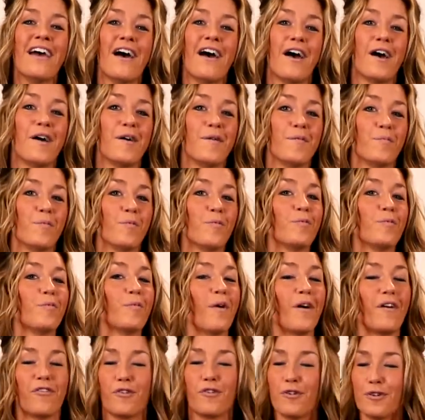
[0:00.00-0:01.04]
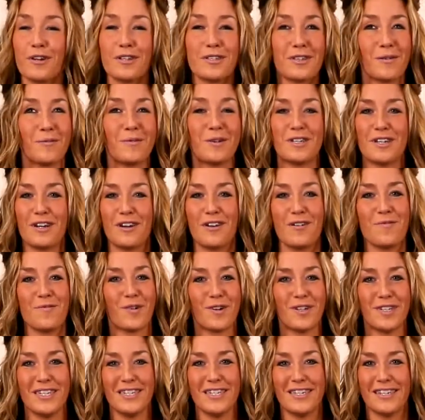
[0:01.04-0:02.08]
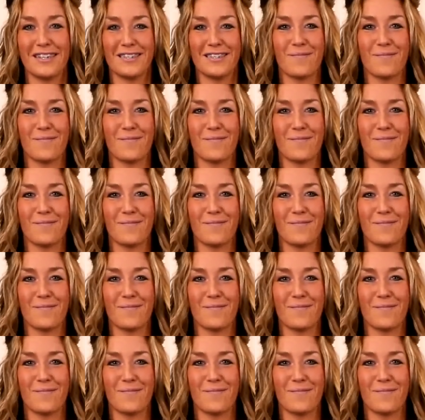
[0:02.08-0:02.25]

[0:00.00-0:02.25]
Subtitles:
Of course, I'll be sharing more details